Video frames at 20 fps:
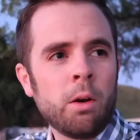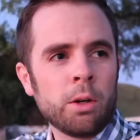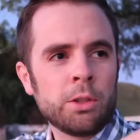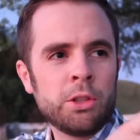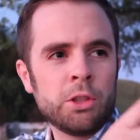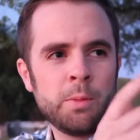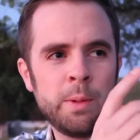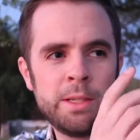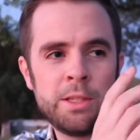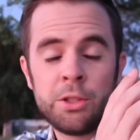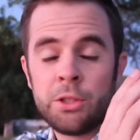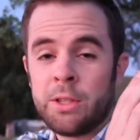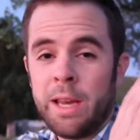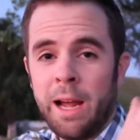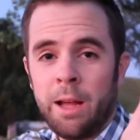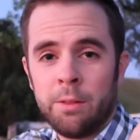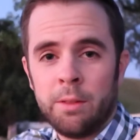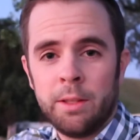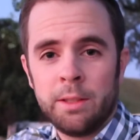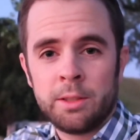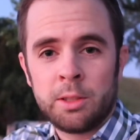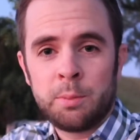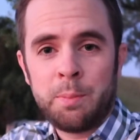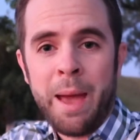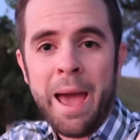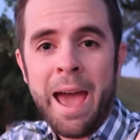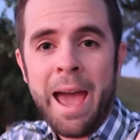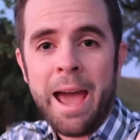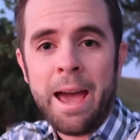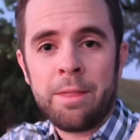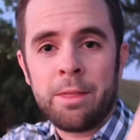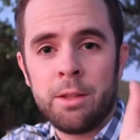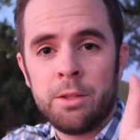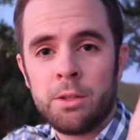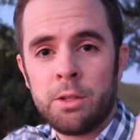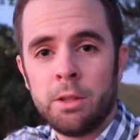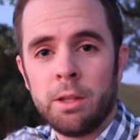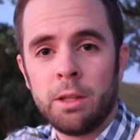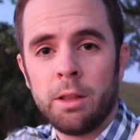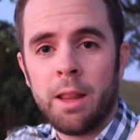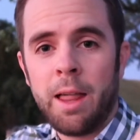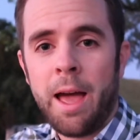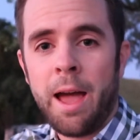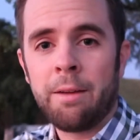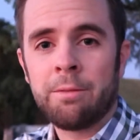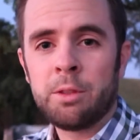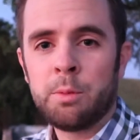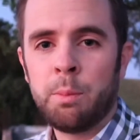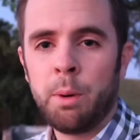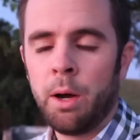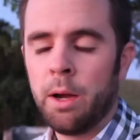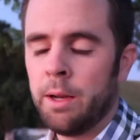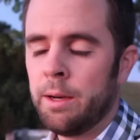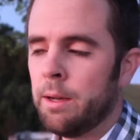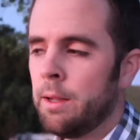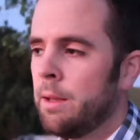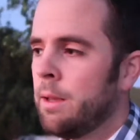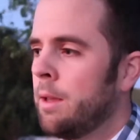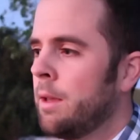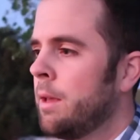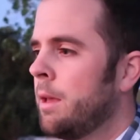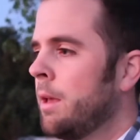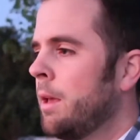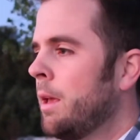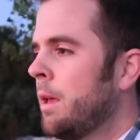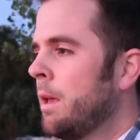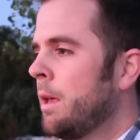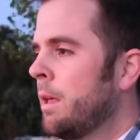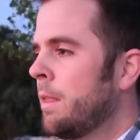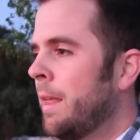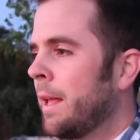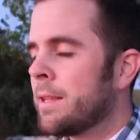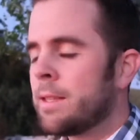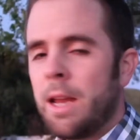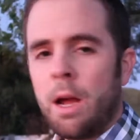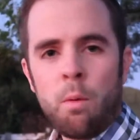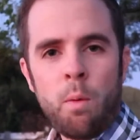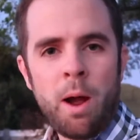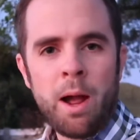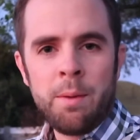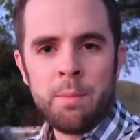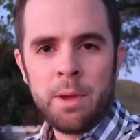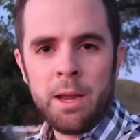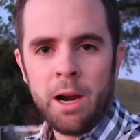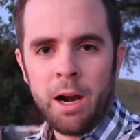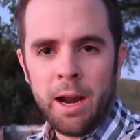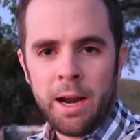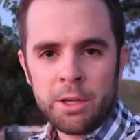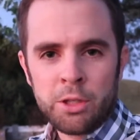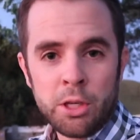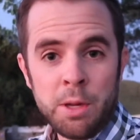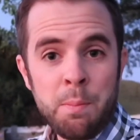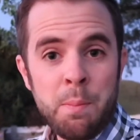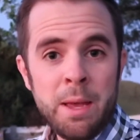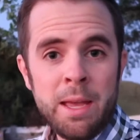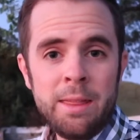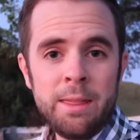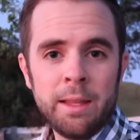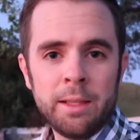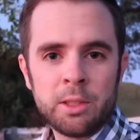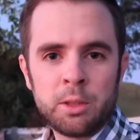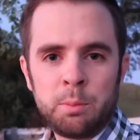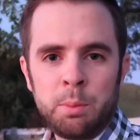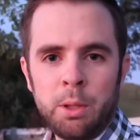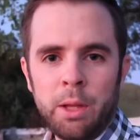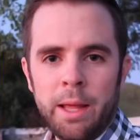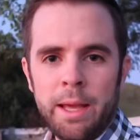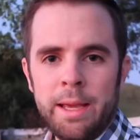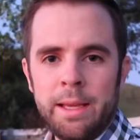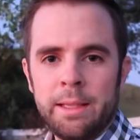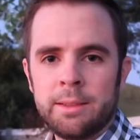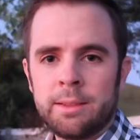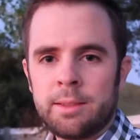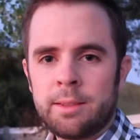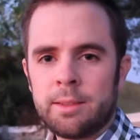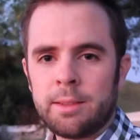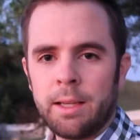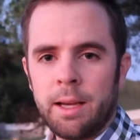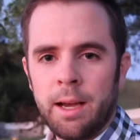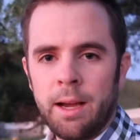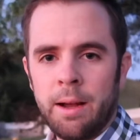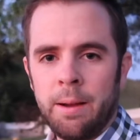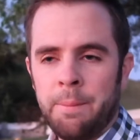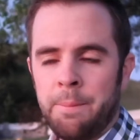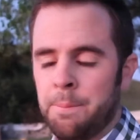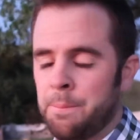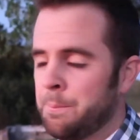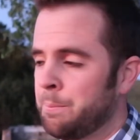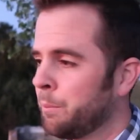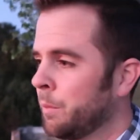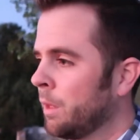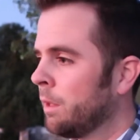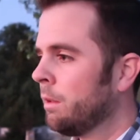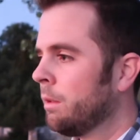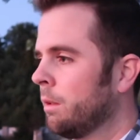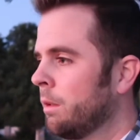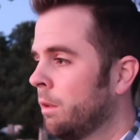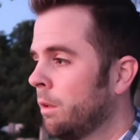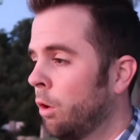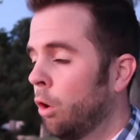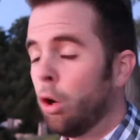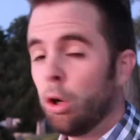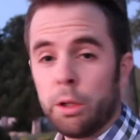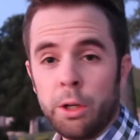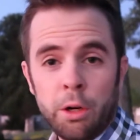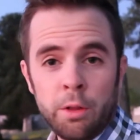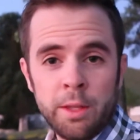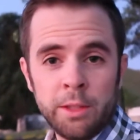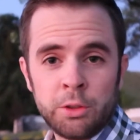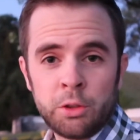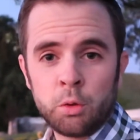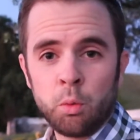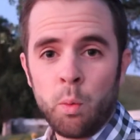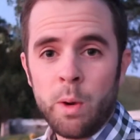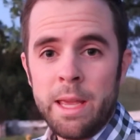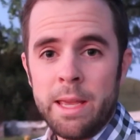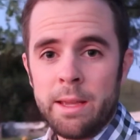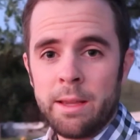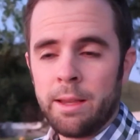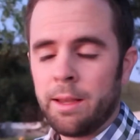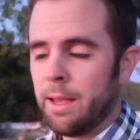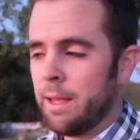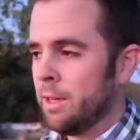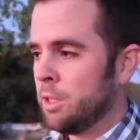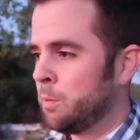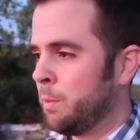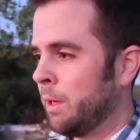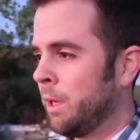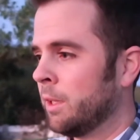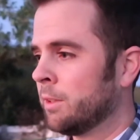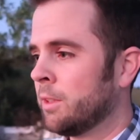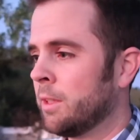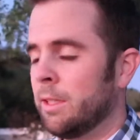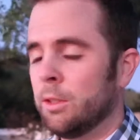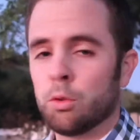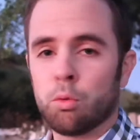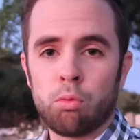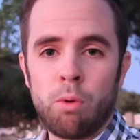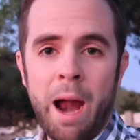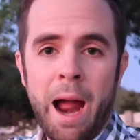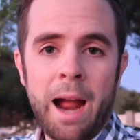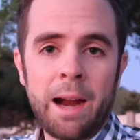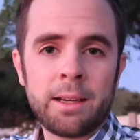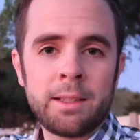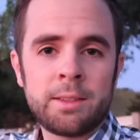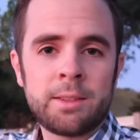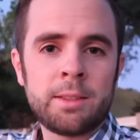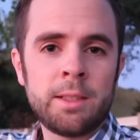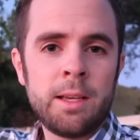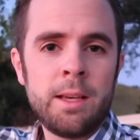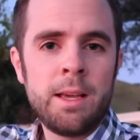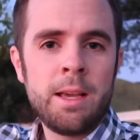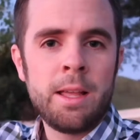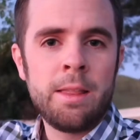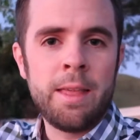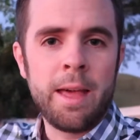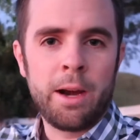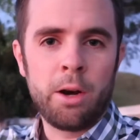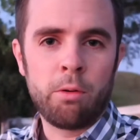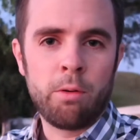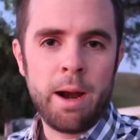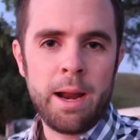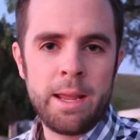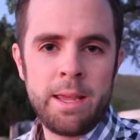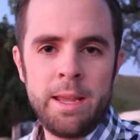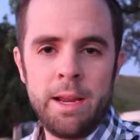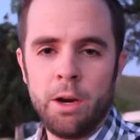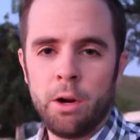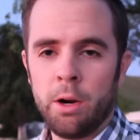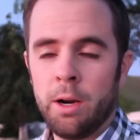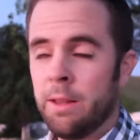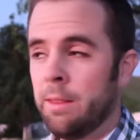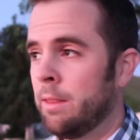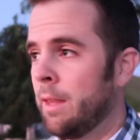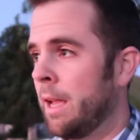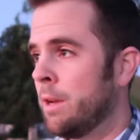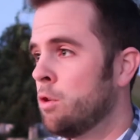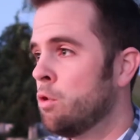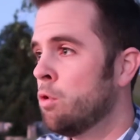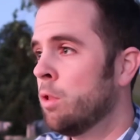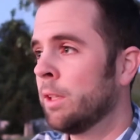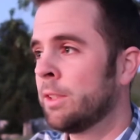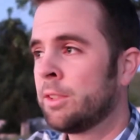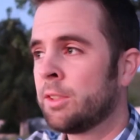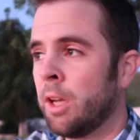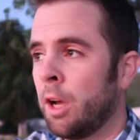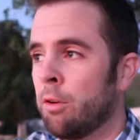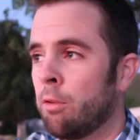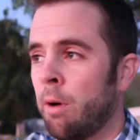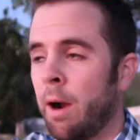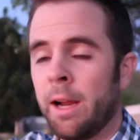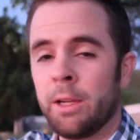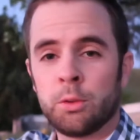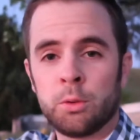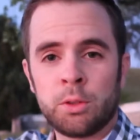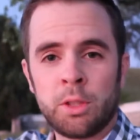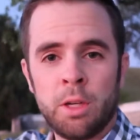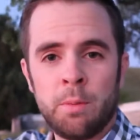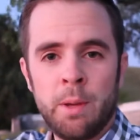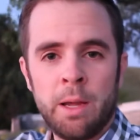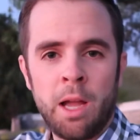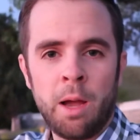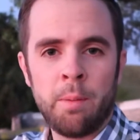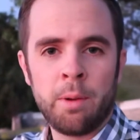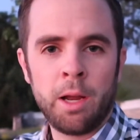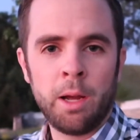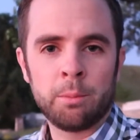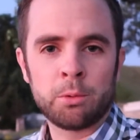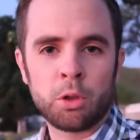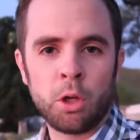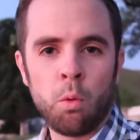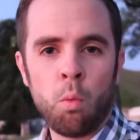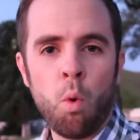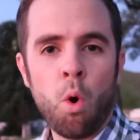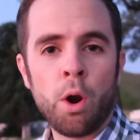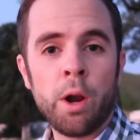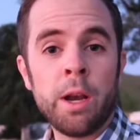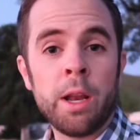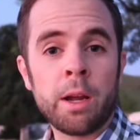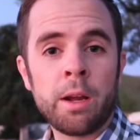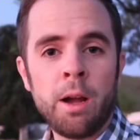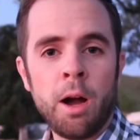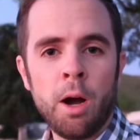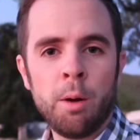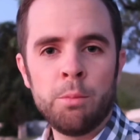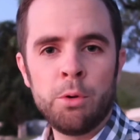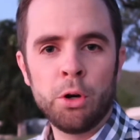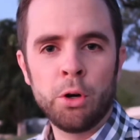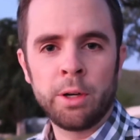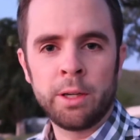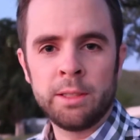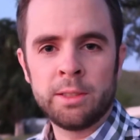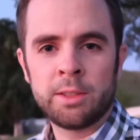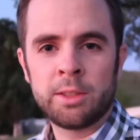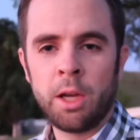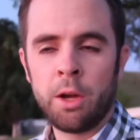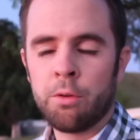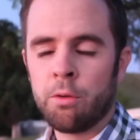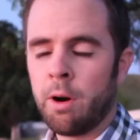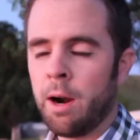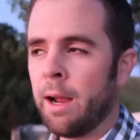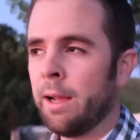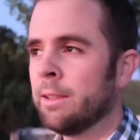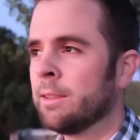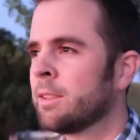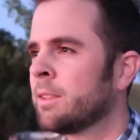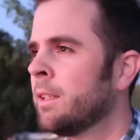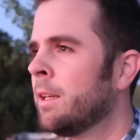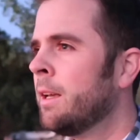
just down this path and to the left, but that's not why I'm here. I actually pinned this place earlier this week, and it's because of these rocks that are right here, and I knew the sunrise was going to be coming up, so I wanted to come during a sunrise.